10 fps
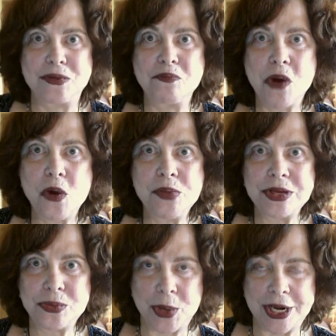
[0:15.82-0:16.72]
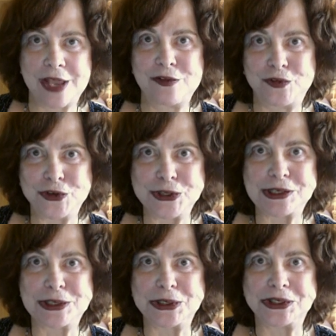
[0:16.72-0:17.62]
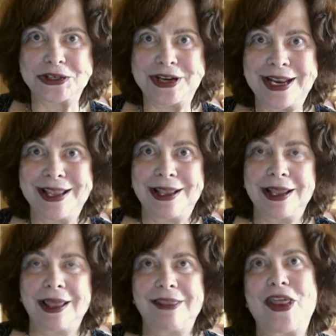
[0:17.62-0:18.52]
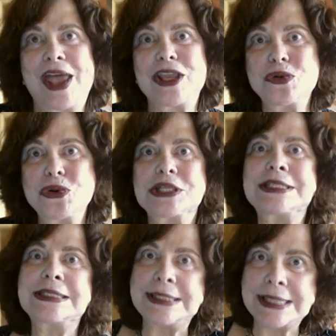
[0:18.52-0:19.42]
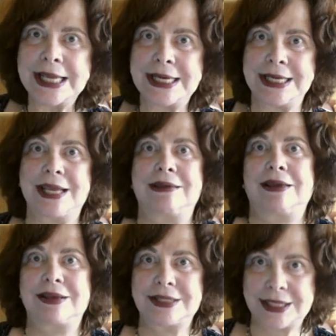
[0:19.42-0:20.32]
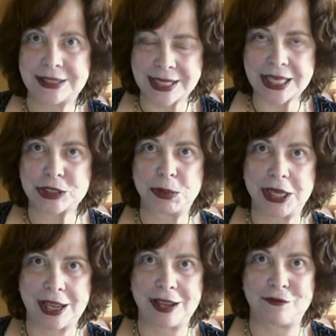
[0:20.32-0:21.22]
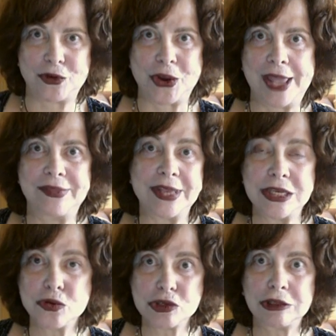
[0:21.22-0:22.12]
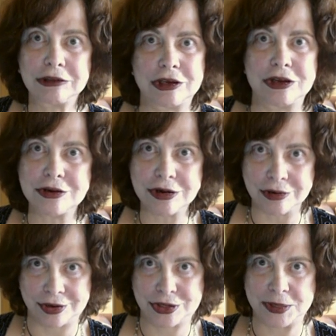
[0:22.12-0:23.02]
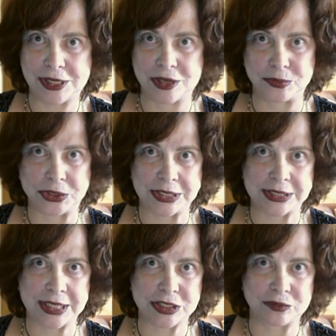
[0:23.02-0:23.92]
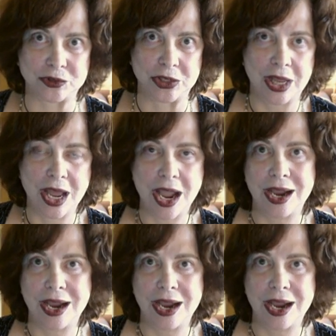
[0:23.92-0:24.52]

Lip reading: the moment when I first learned that you could study success behavior and that you could learn to become successful.